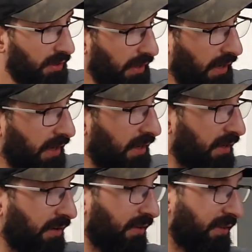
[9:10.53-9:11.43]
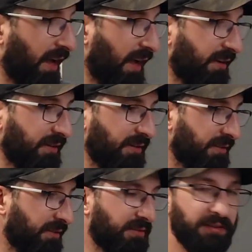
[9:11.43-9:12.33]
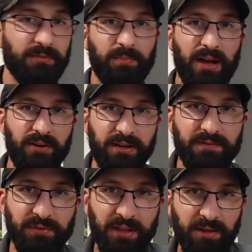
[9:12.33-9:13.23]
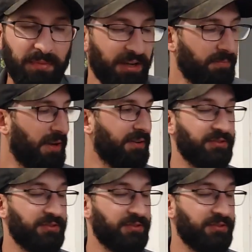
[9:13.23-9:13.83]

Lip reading: And that is about it for that backpack.